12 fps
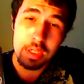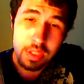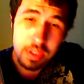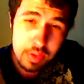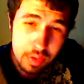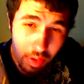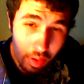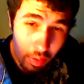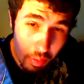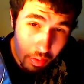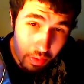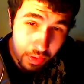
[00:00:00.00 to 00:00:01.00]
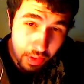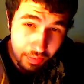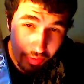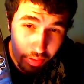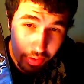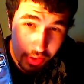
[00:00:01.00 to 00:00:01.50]
Star Wars The
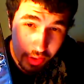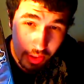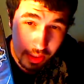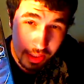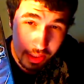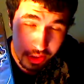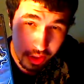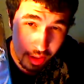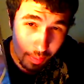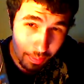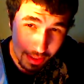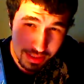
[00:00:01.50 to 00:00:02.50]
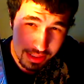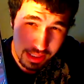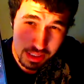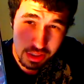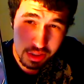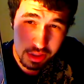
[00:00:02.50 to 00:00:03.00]
Force Unleashed on the
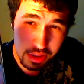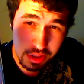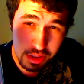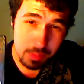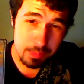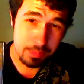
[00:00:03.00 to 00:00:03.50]
PlayStation 2.